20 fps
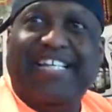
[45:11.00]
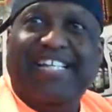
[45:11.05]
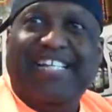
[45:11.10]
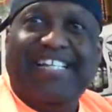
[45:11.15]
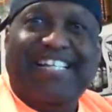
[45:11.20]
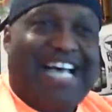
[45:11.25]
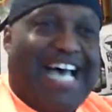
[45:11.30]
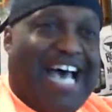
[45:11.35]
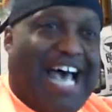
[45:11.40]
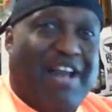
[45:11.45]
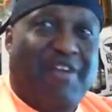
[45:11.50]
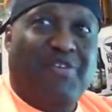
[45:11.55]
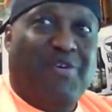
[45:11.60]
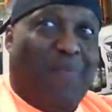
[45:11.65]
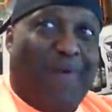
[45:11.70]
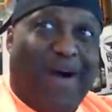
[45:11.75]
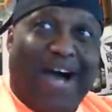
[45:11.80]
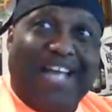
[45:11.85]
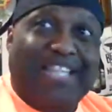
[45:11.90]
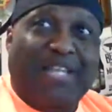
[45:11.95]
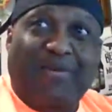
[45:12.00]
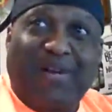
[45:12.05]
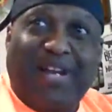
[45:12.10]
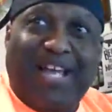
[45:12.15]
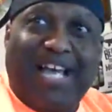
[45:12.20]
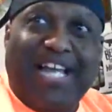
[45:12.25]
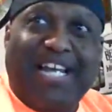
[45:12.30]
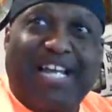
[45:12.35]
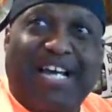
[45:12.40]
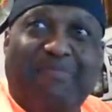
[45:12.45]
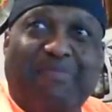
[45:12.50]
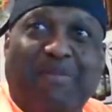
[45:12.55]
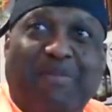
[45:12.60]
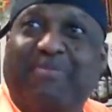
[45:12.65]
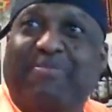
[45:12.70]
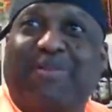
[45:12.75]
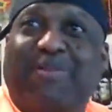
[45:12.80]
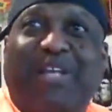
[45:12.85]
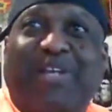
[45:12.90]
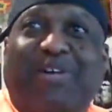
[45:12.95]
I don't know why they were lined up, but people
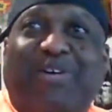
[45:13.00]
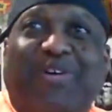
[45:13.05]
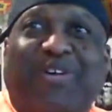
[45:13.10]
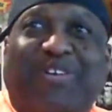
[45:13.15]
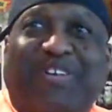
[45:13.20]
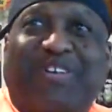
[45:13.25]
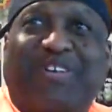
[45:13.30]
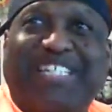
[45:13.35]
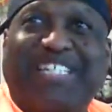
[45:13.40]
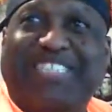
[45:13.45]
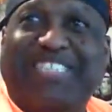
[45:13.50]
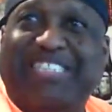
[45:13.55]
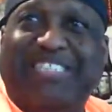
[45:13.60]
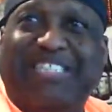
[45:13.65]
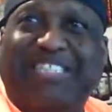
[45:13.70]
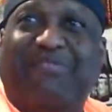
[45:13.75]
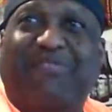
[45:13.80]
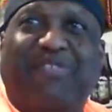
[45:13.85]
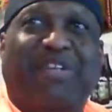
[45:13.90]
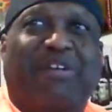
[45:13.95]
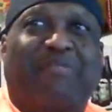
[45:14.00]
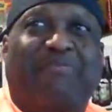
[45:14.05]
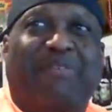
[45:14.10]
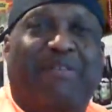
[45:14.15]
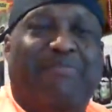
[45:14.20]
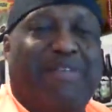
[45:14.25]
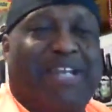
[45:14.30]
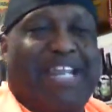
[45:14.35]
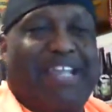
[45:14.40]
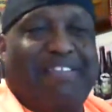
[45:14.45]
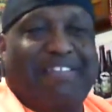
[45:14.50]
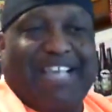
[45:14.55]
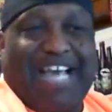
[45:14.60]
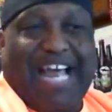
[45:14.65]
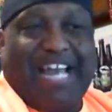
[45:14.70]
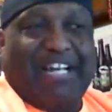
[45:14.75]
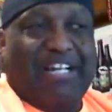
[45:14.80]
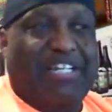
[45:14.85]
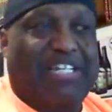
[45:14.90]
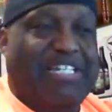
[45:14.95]
were like going crazy and stuff for their beer. I mean, they
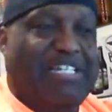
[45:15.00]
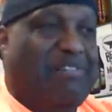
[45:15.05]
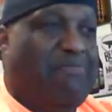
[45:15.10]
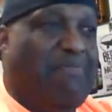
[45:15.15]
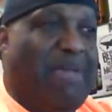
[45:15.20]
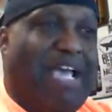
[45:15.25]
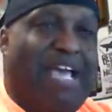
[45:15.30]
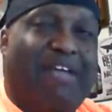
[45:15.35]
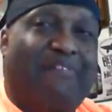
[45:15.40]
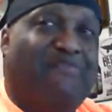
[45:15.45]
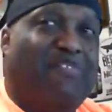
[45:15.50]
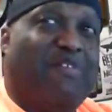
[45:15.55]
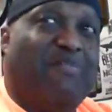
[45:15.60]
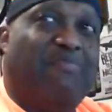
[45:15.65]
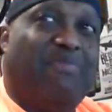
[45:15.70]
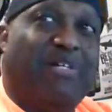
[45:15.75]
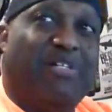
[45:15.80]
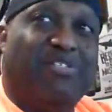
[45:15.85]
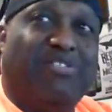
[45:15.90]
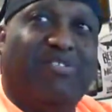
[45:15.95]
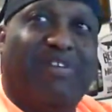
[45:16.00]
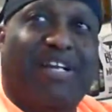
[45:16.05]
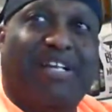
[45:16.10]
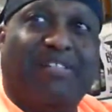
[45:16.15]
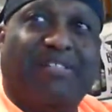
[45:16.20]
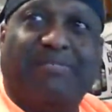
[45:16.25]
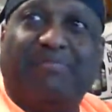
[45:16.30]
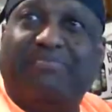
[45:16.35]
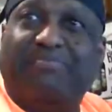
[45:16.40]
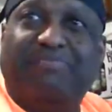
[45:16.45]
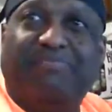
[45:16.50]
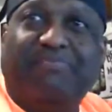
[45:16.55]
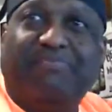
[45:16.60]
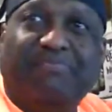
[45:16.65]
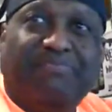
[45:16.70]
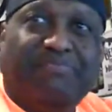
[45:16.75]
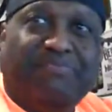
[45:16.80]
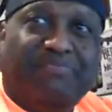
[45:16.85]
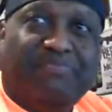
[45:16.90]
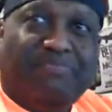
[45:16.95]
got a good demand for the beers around them.
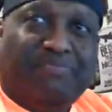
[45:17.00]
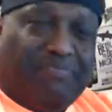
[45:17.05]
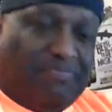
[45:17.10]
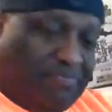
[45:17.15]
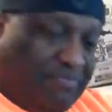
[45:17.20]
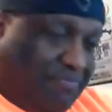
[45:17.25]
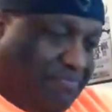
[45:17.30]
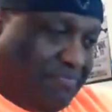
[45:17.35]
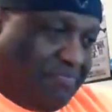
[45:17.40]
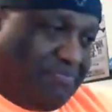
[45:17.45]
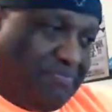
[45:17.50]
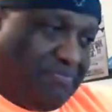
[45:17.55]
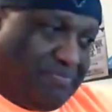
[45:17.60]
Baby, when you